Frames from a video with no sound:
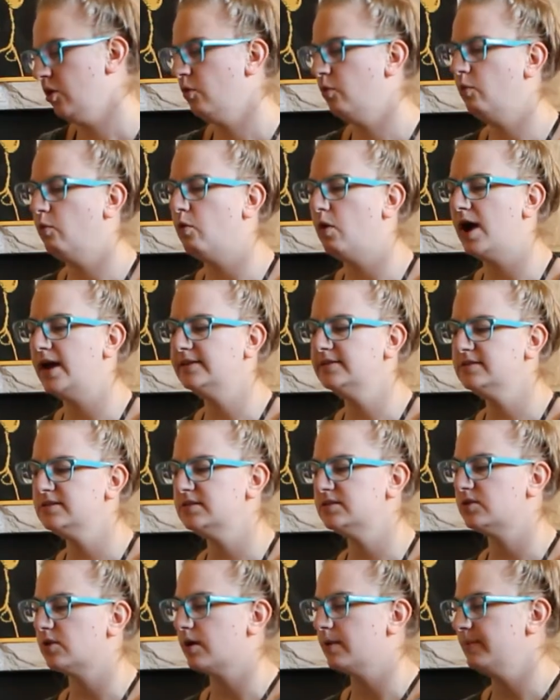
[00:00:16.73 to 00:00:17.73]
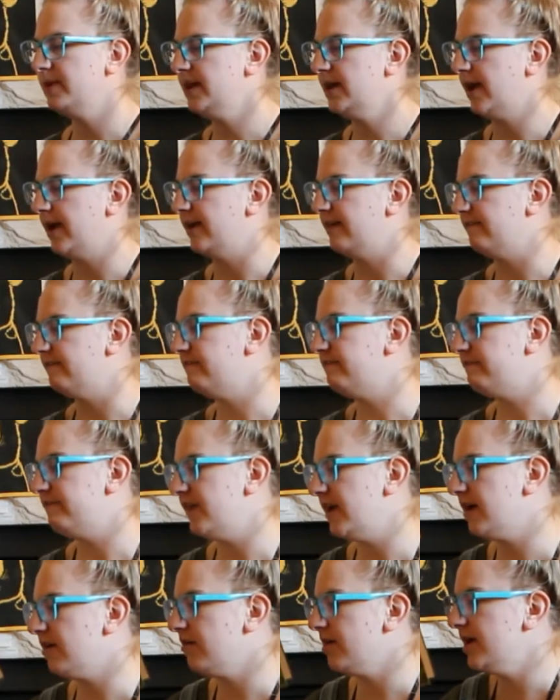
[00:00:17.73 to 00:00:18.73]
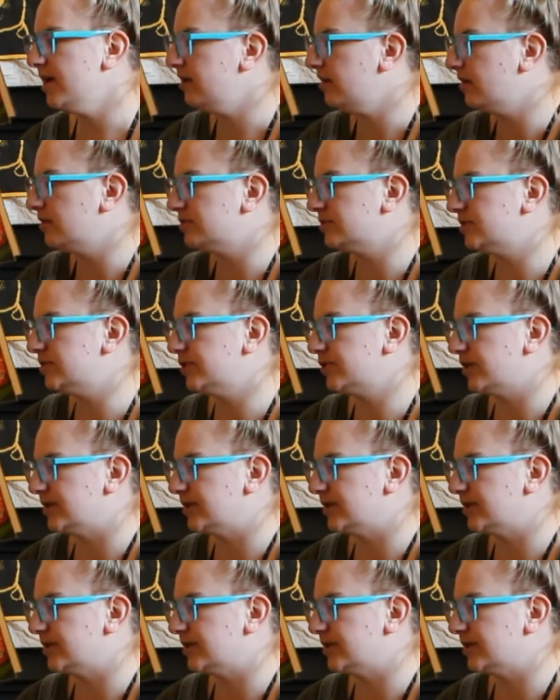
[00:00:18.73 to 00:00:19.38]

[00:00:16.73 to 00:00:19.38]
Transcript: One stormy night, very close to